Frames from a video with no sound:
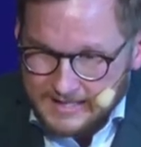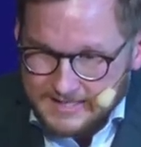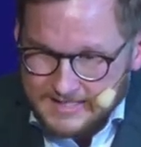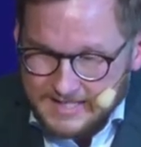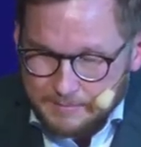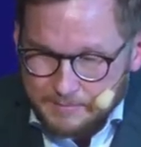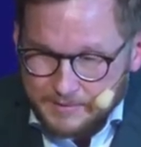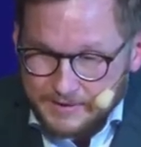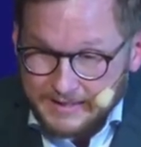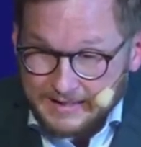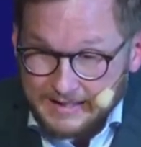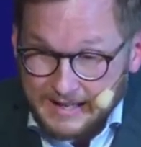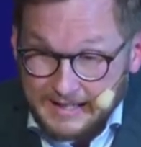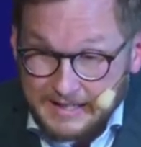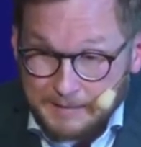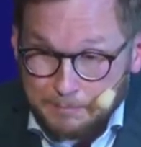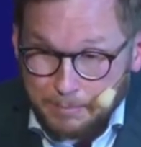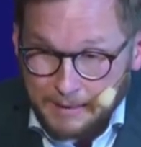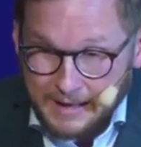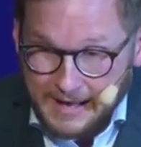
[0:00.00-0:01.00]
as something
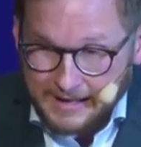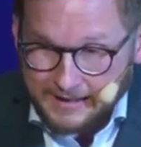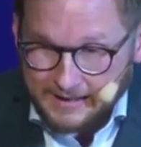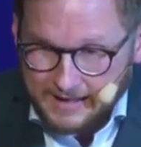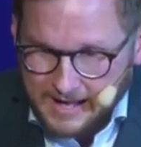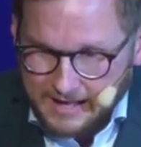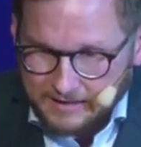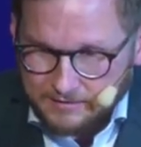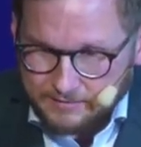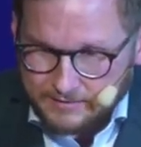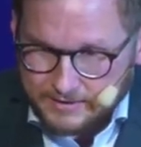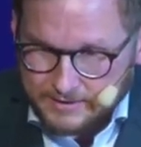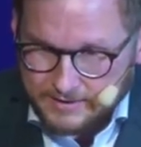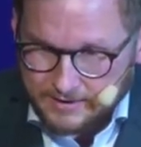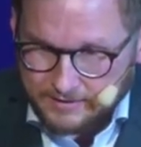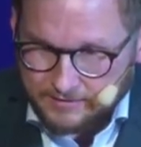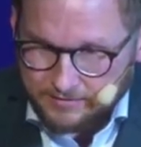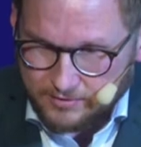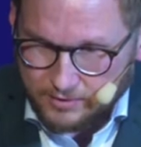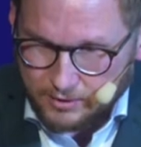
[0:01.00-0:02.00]
like a blank canvas
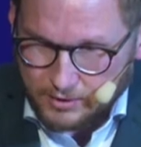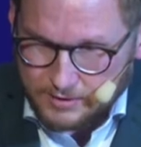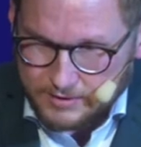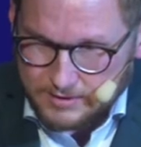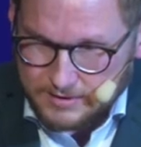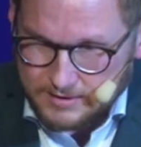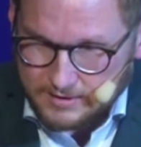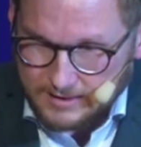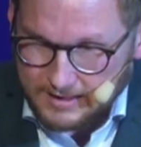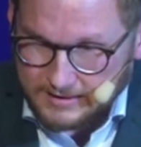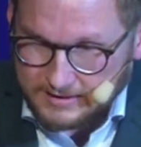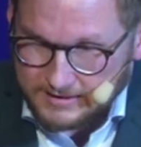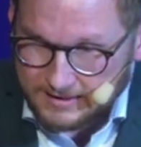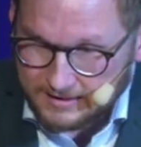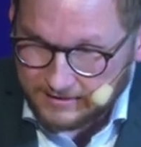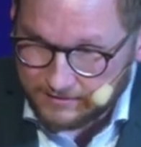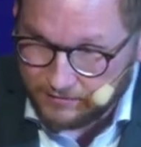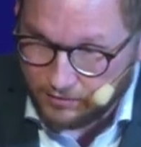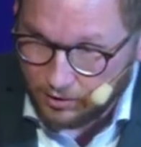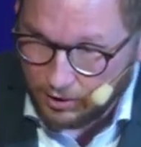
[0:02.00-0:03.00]
at first, and
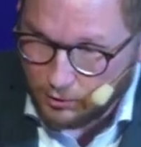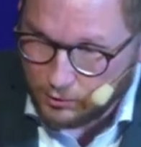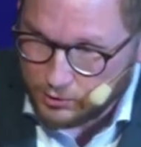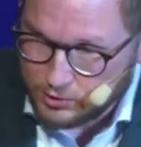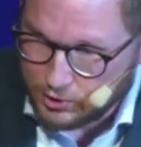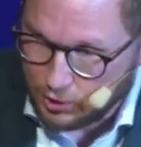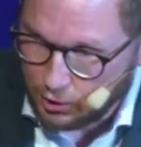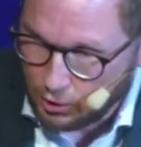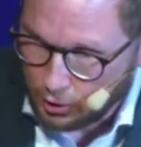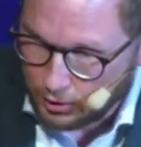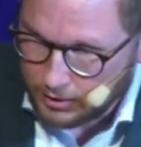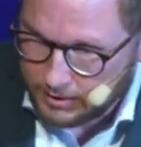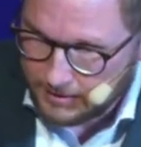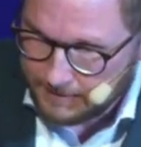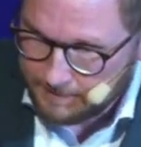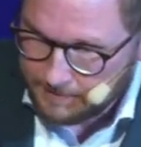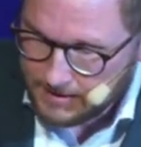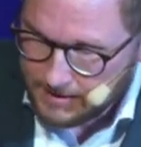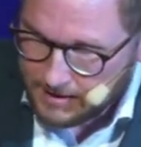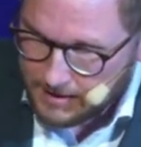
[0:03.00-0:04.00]
he follows Locke